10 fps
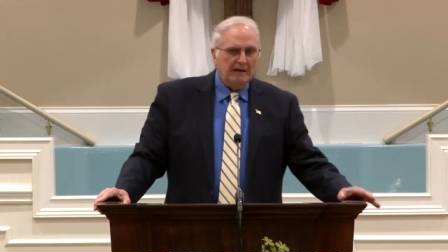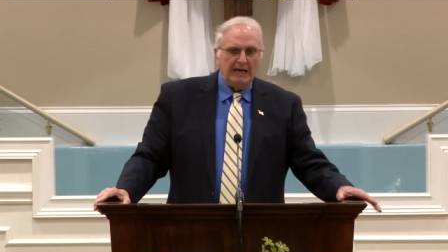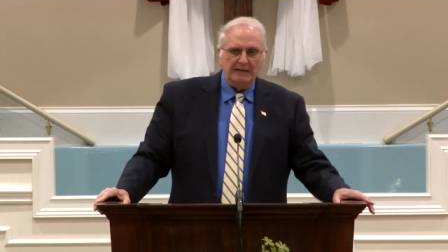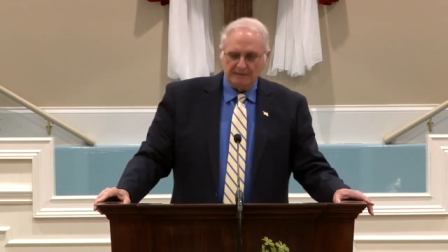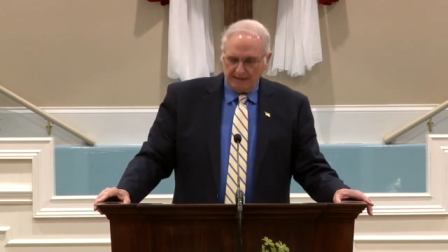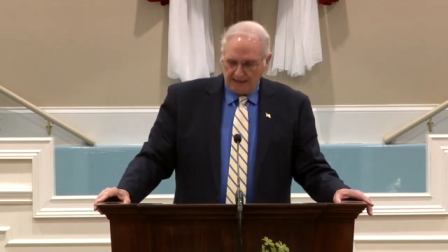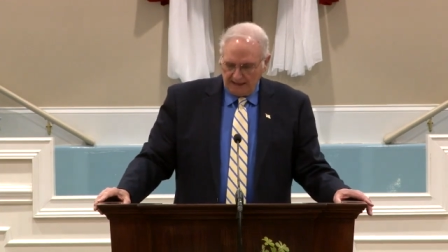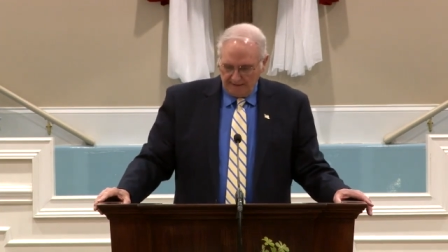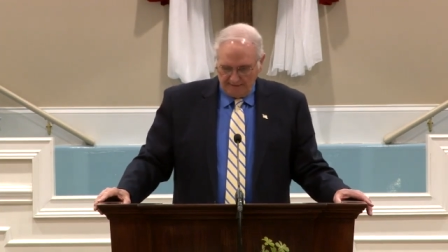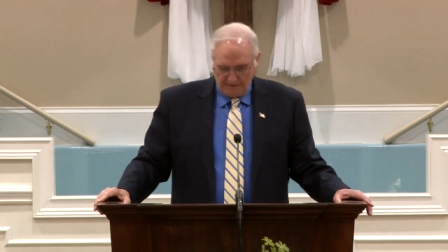And
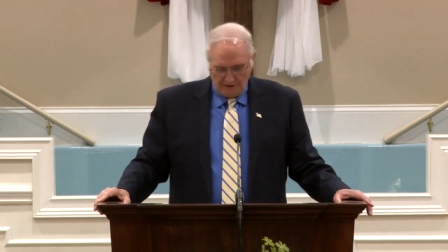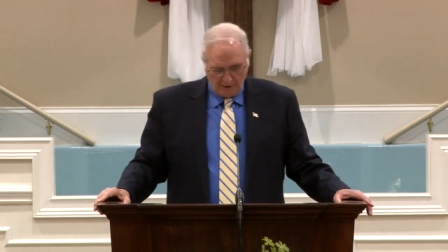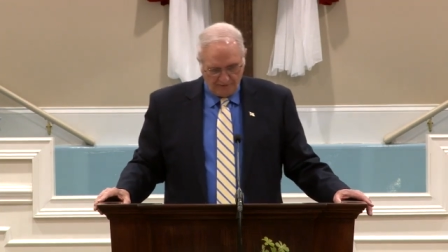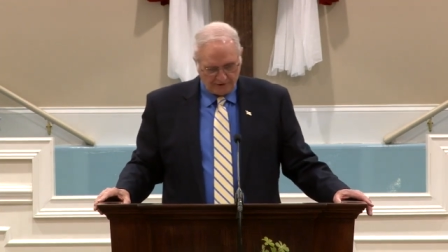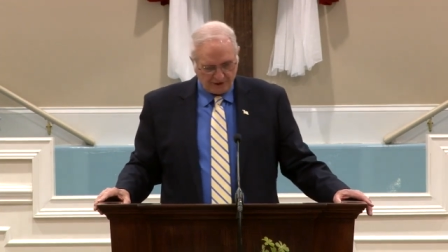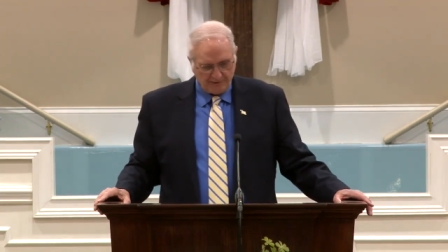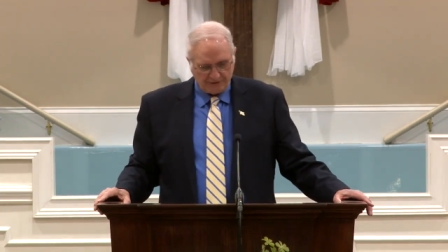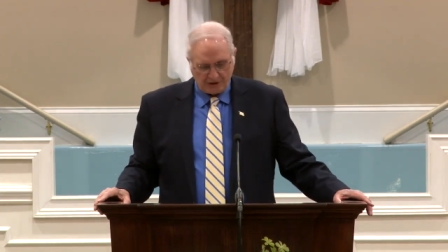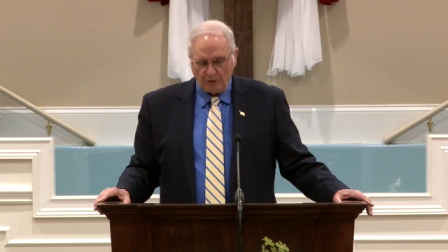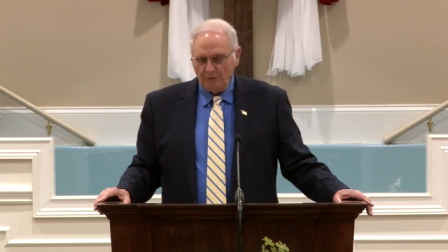today, you know, for
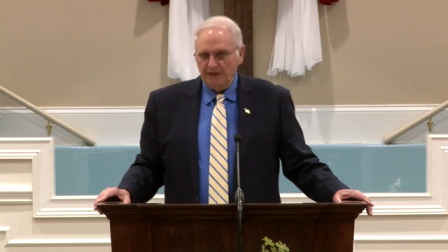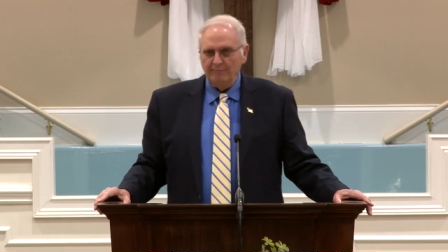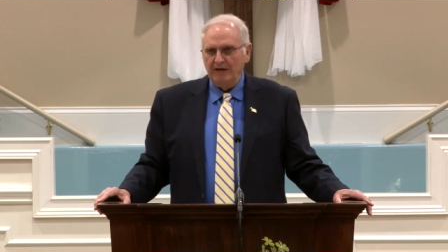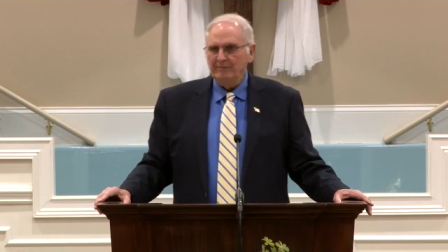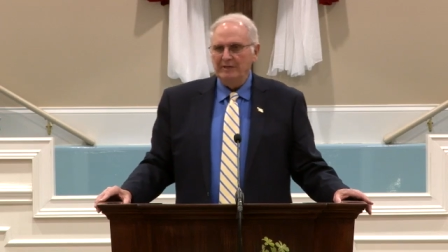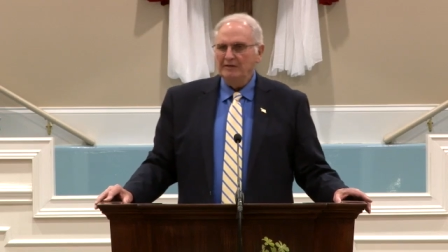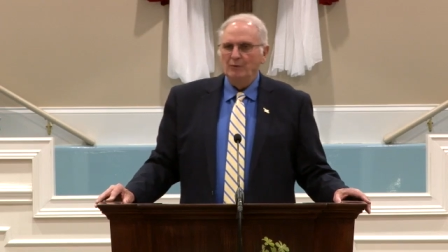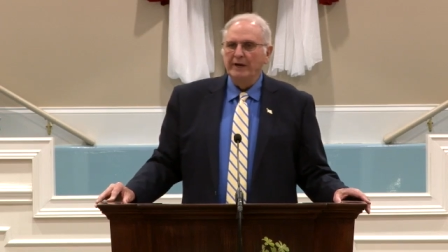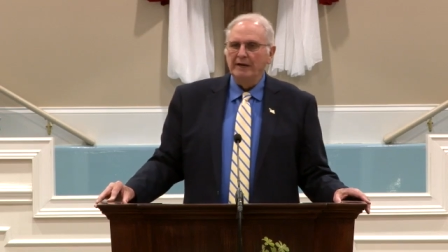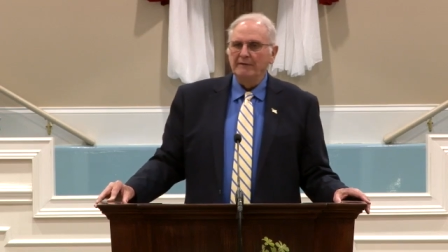some soul, they may
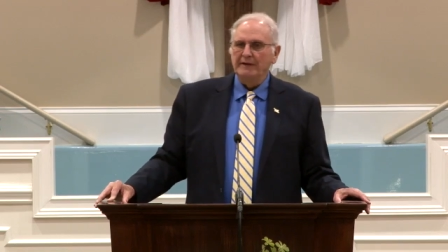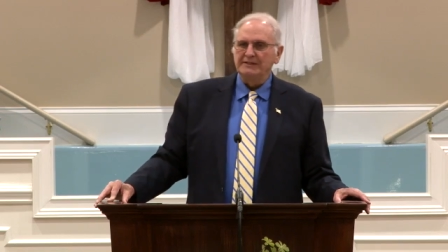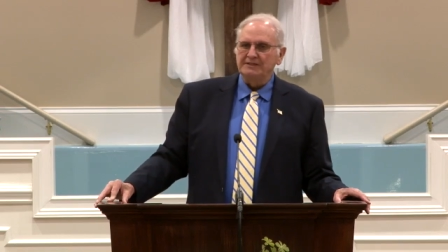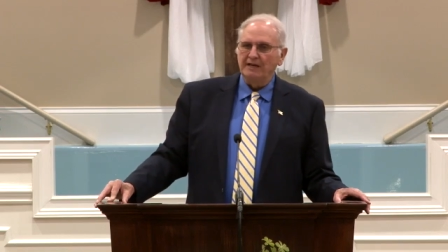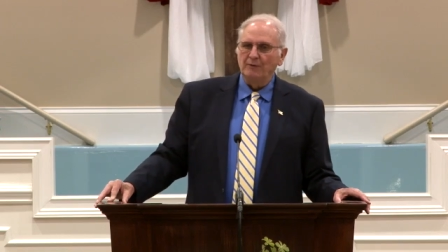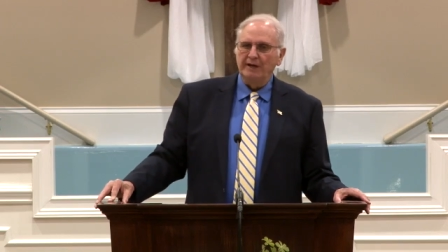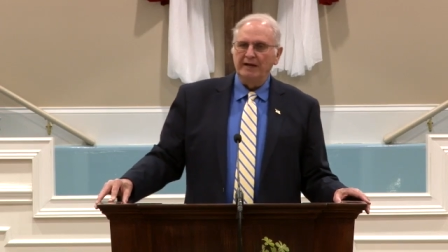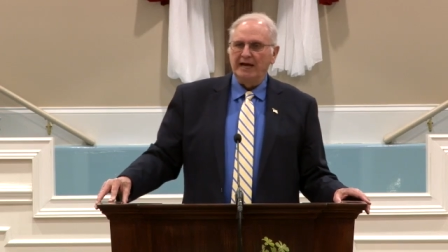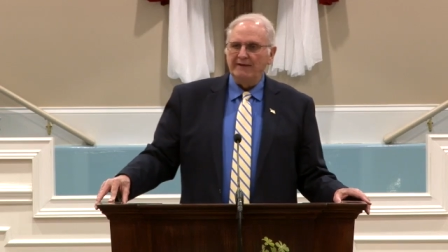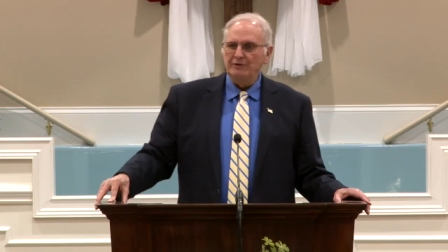mean well. They say, Well,
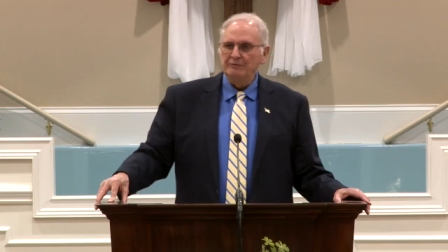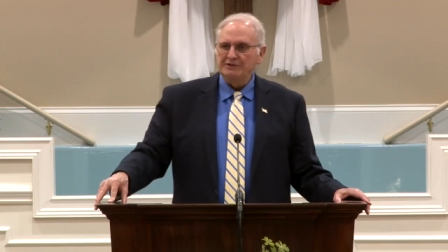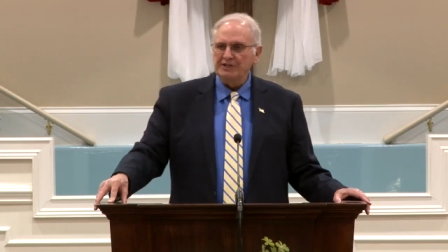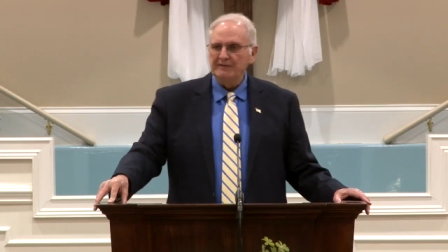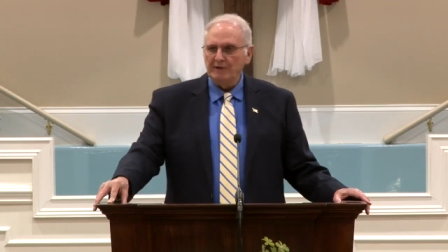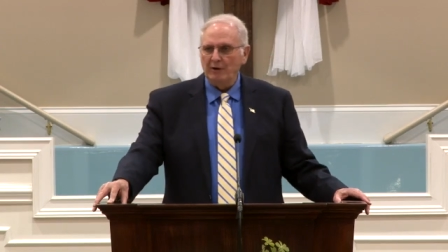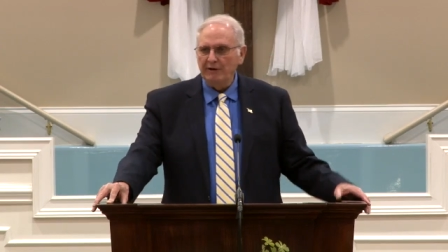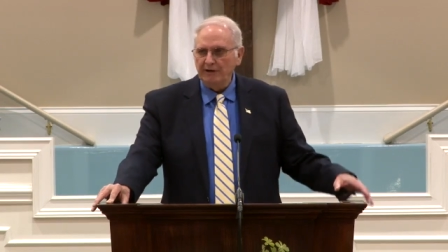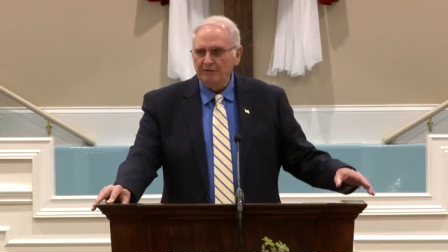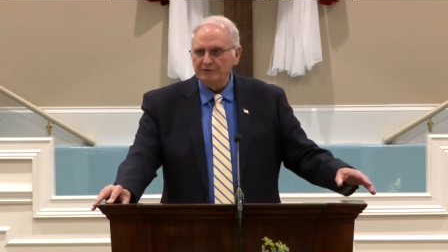now, have you received the
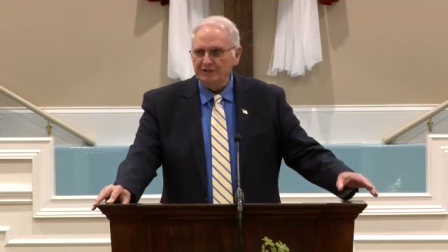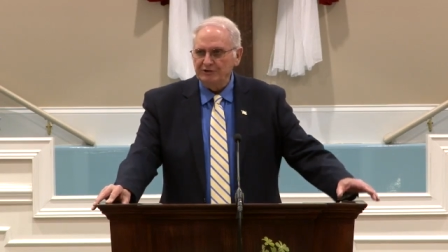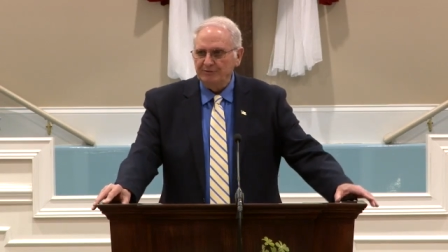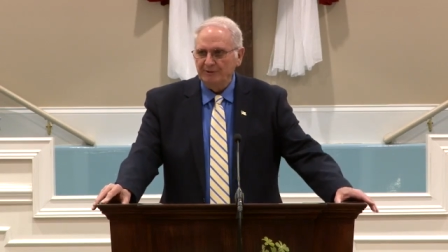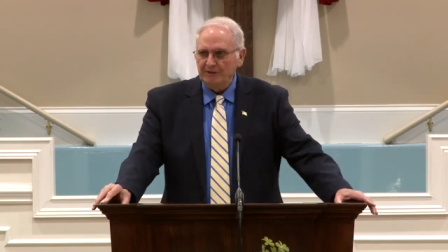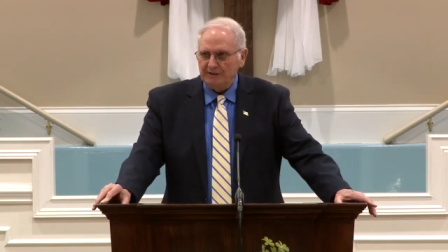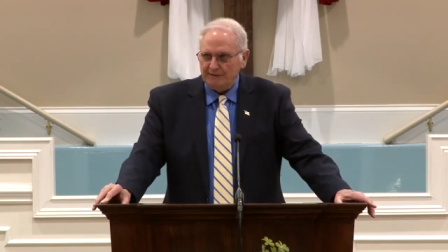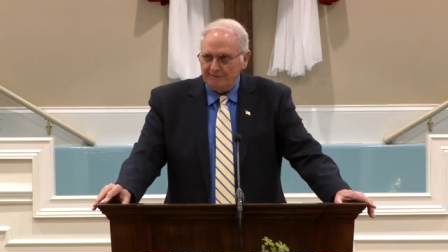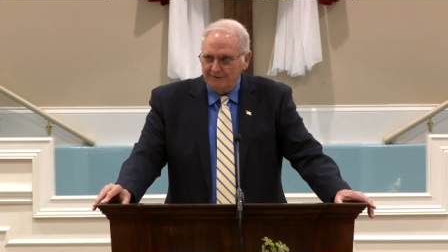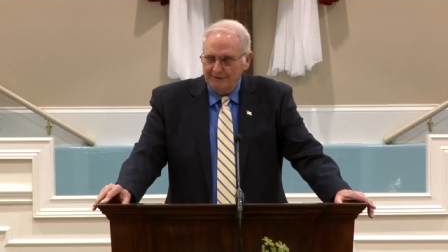Holy Ghost since you
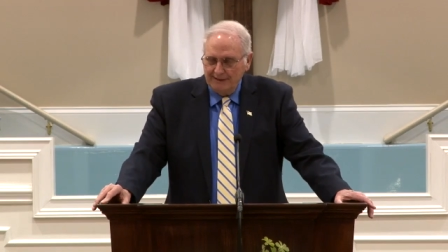believed?